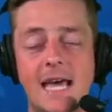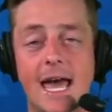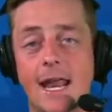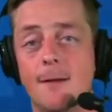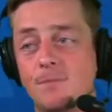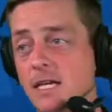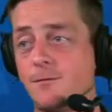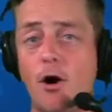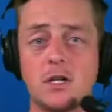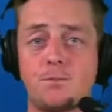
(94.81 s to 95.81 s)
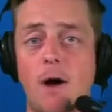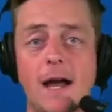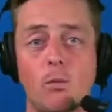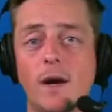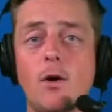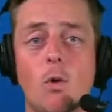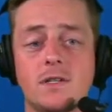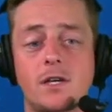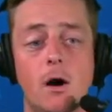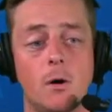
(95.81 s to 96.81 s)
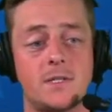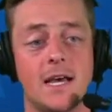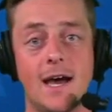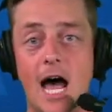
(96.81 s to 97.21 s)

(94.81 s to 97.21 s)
And as far as Brian Windhorst goes,